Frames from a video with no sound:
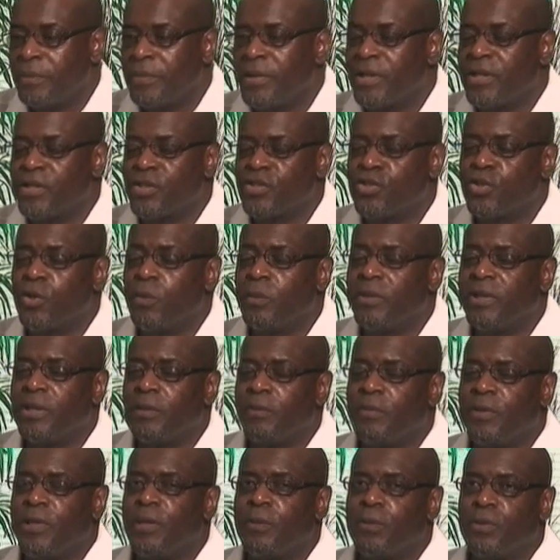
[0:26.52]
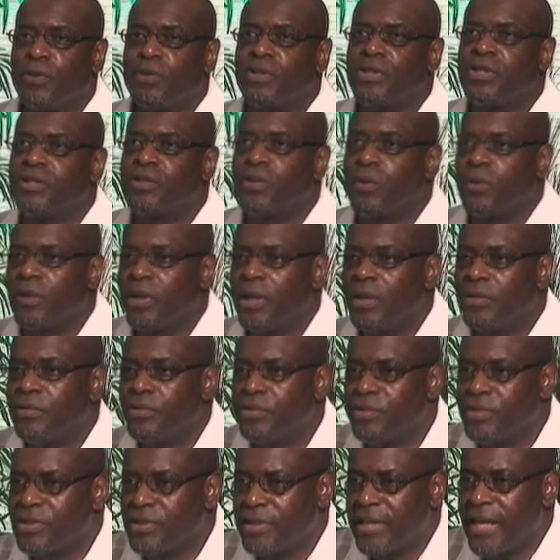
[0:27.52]
Because so many people just don't
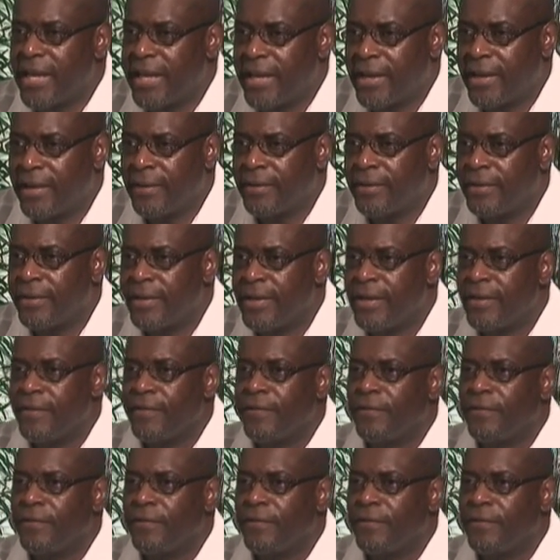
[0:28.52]
understand